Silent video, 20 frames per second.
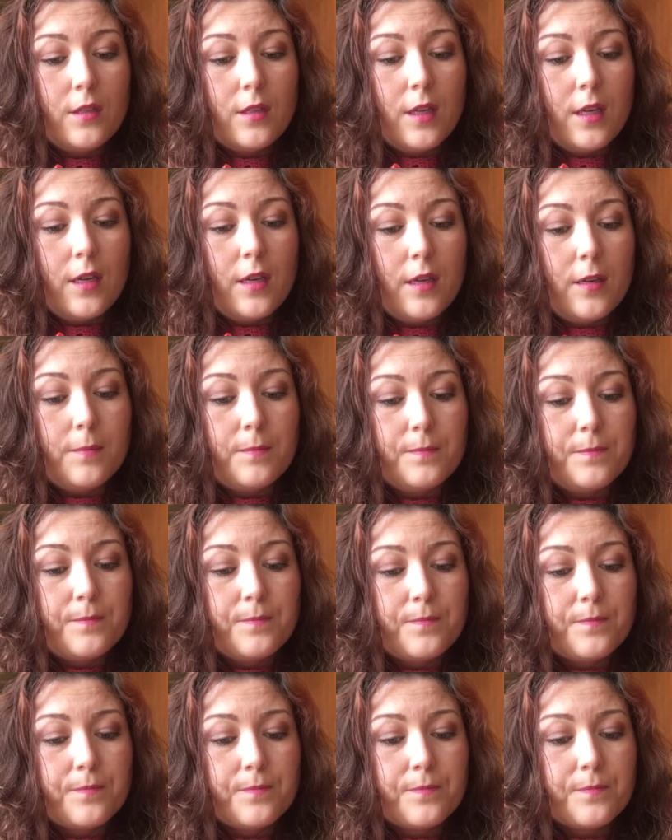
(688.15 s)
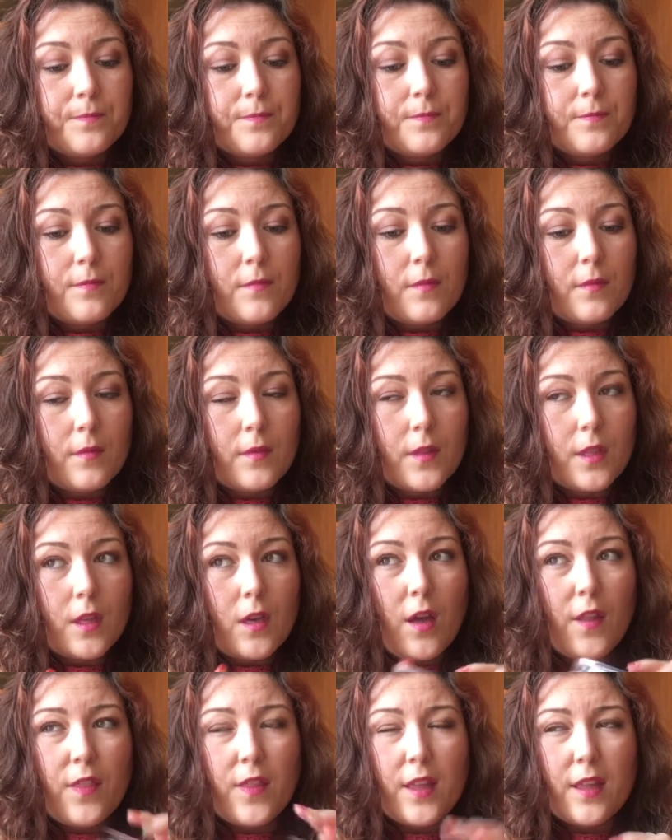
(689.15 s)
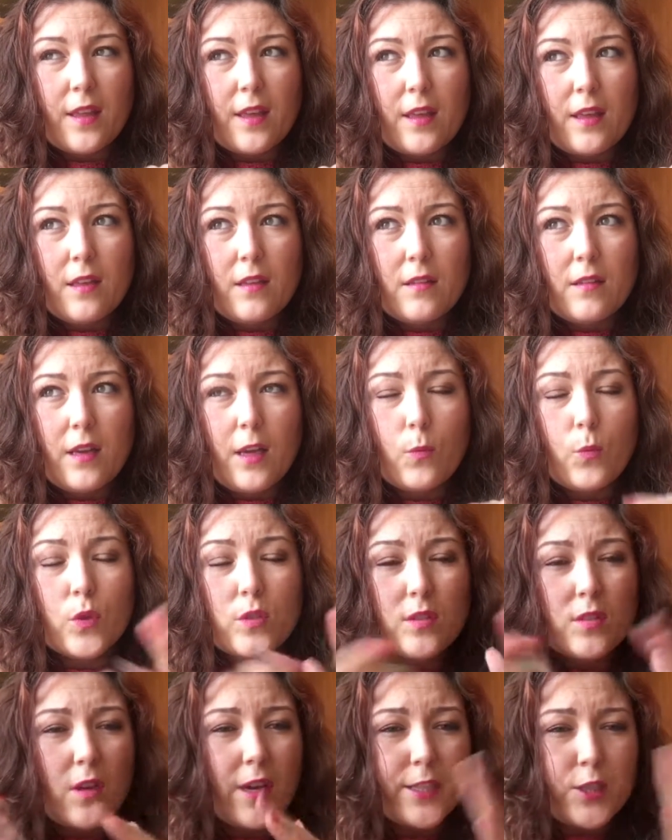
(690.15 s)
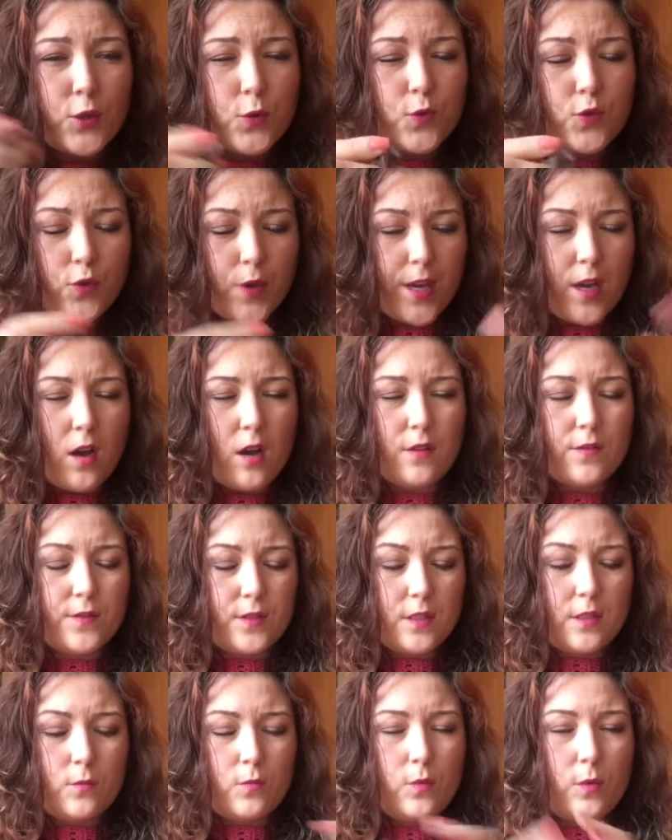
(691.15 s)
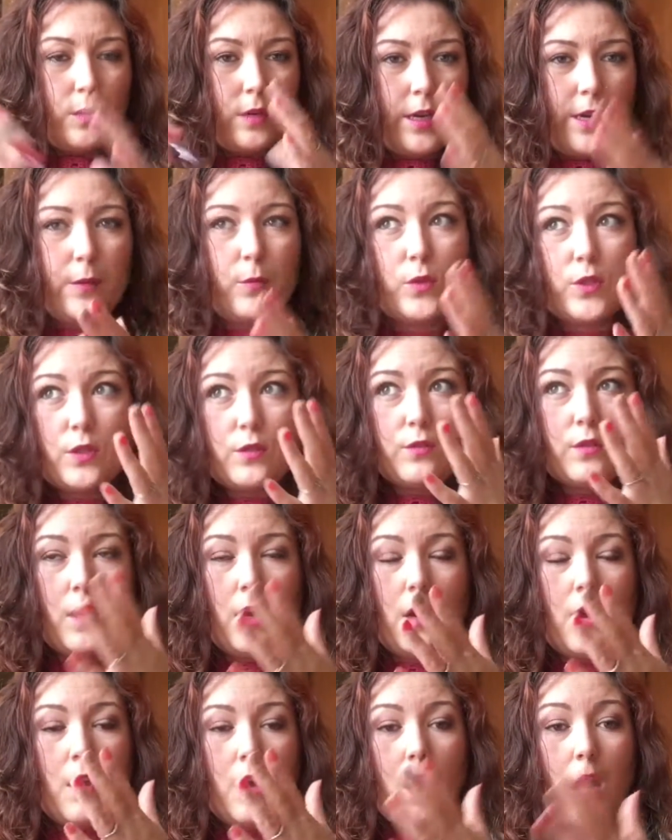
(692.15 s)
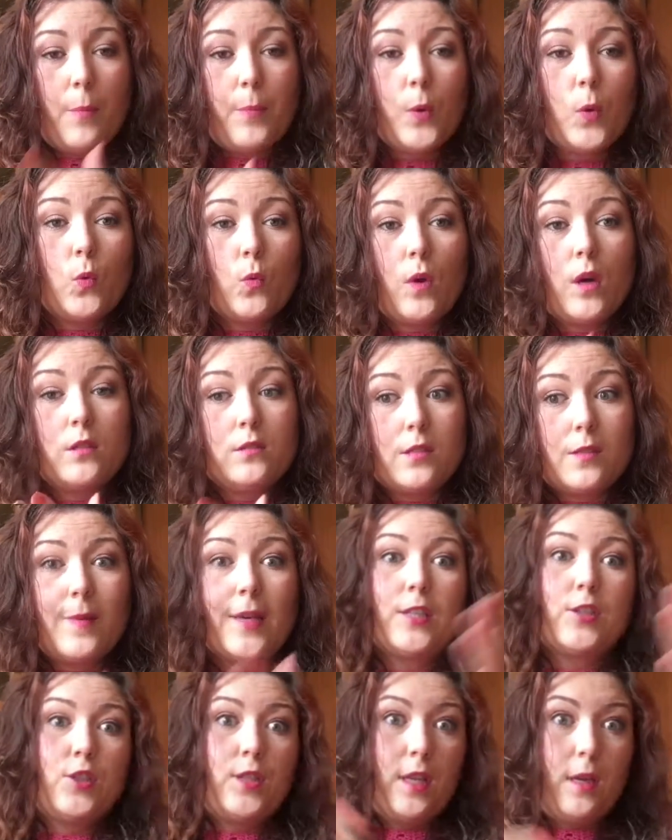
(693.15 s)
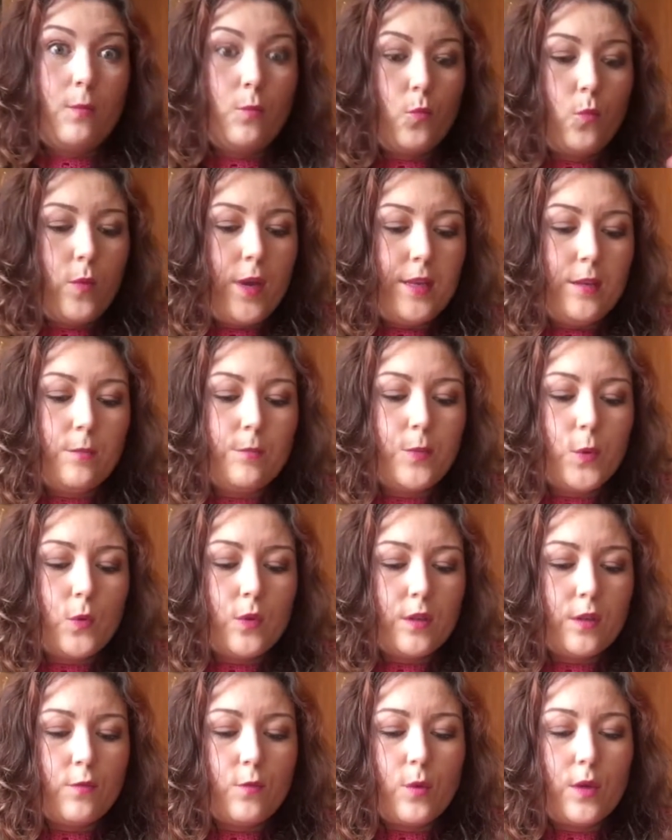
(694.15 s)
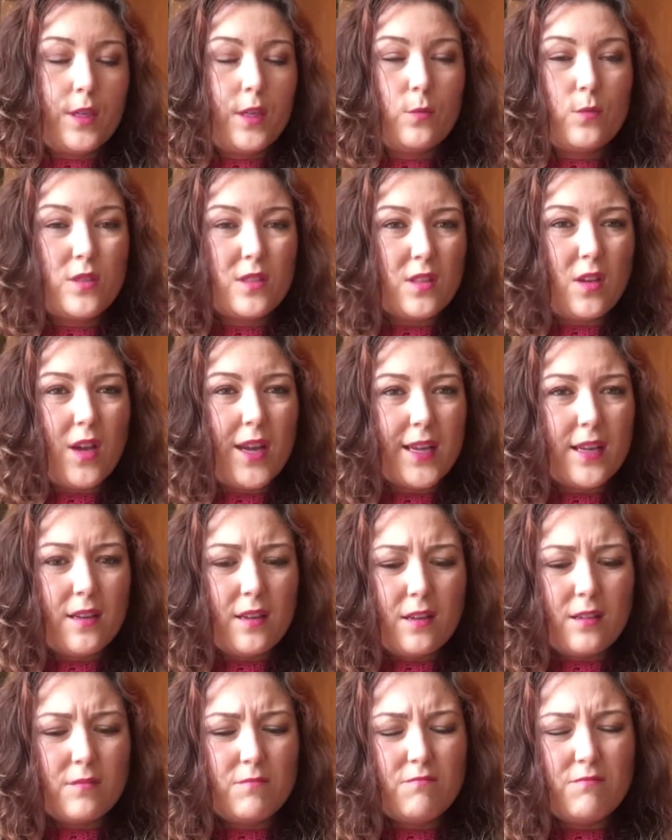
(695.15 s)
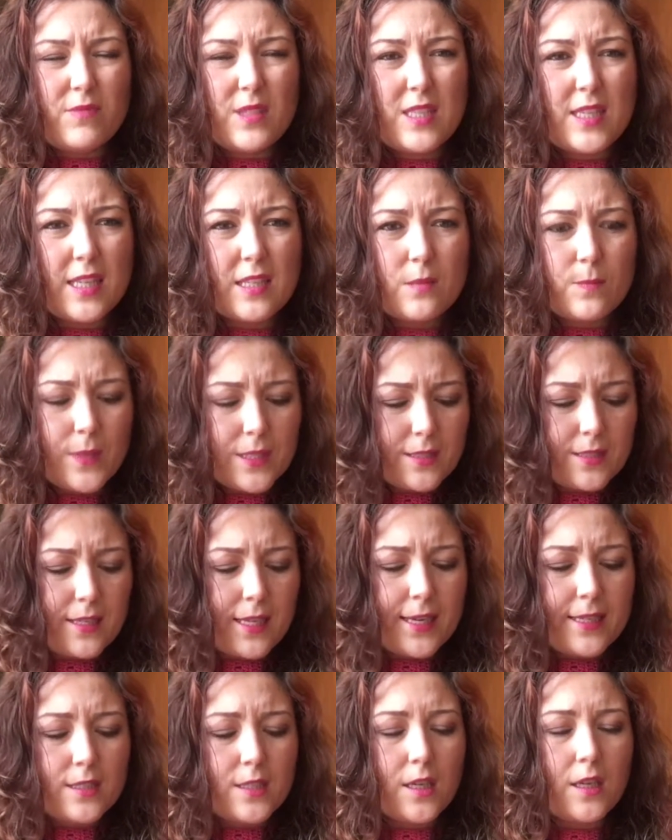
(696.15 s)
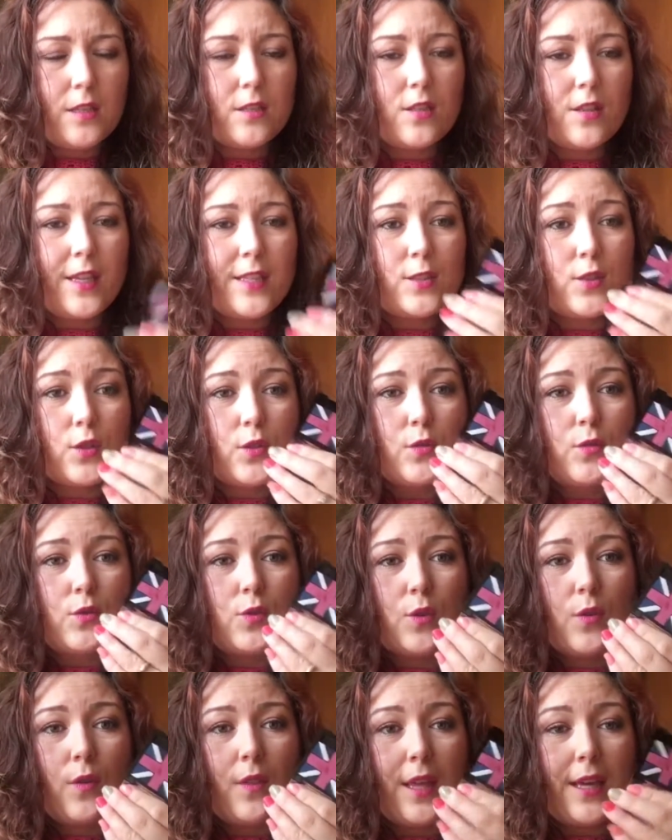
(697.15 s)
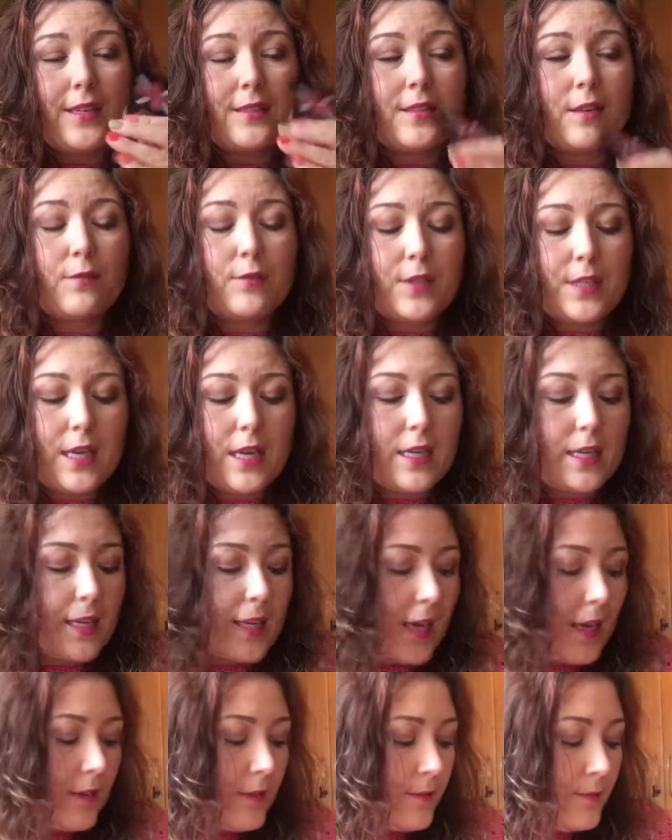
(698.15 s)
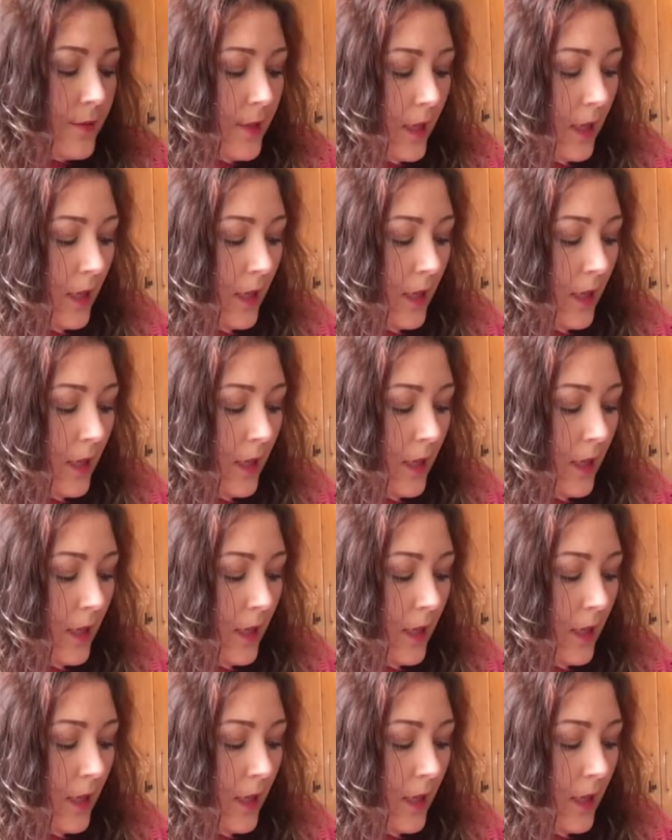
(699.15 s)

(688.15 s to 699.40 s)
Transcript: I think it wasn't like straight after, it wasn't I bought one, smashed it and went and bought another one. It was like 6 months later, so they do these every now and again.